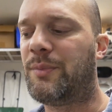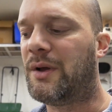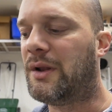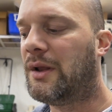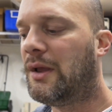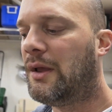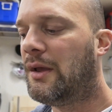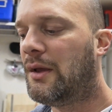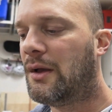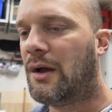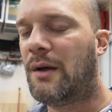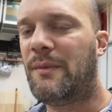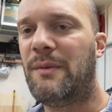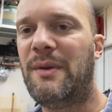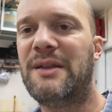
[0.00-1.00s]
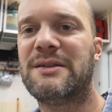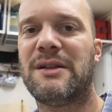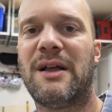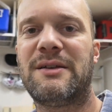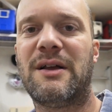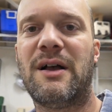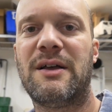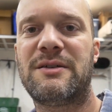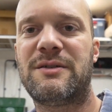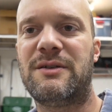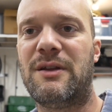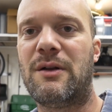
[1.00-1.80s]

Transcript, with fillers: But um, it means a lot to us.